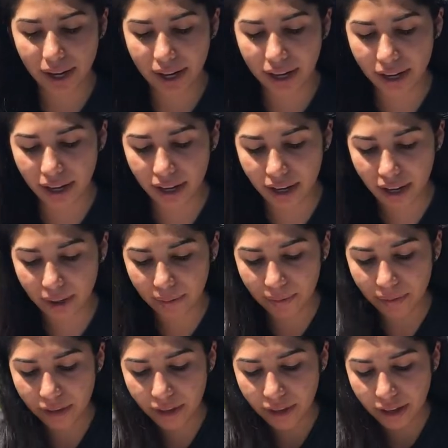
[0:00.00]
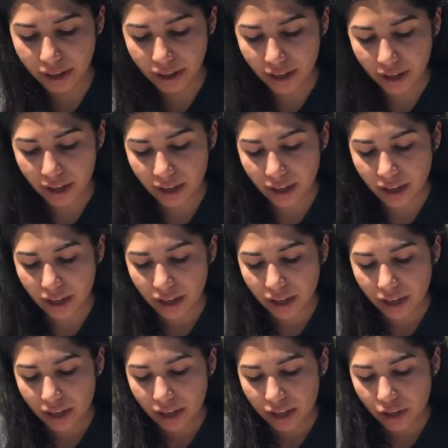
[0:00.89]
here.
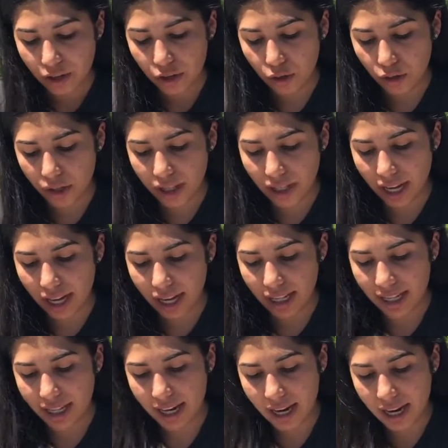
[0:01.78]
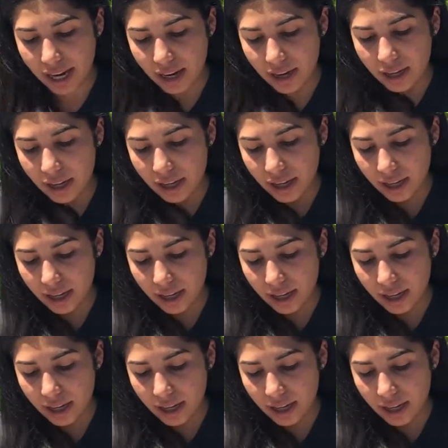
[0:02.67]
You'll set it down.